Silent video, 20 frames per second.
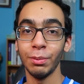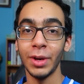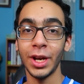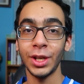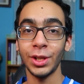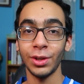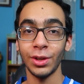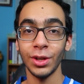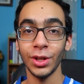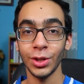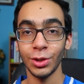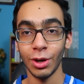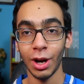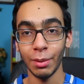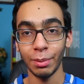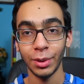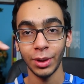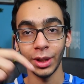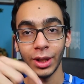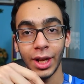Make sure to
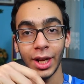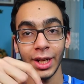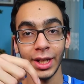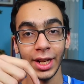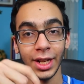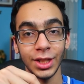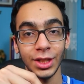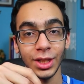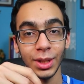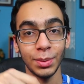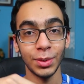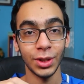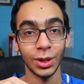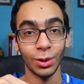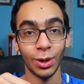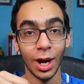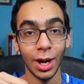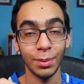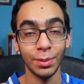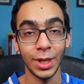drop a like and
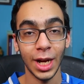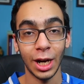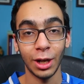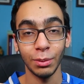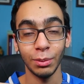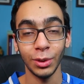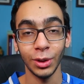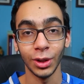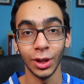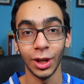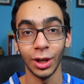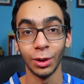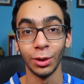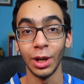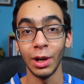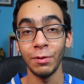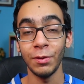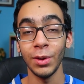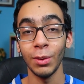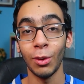subscribe down below
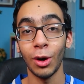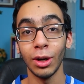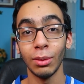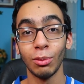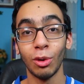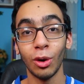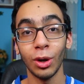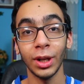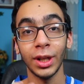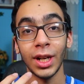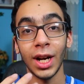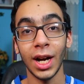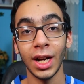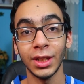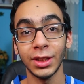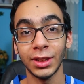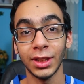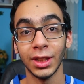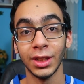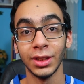if you want more
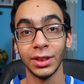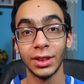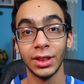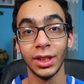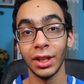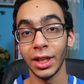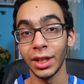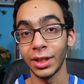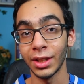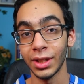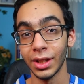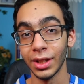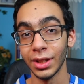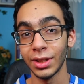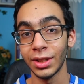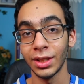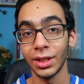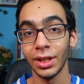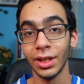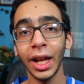content like this.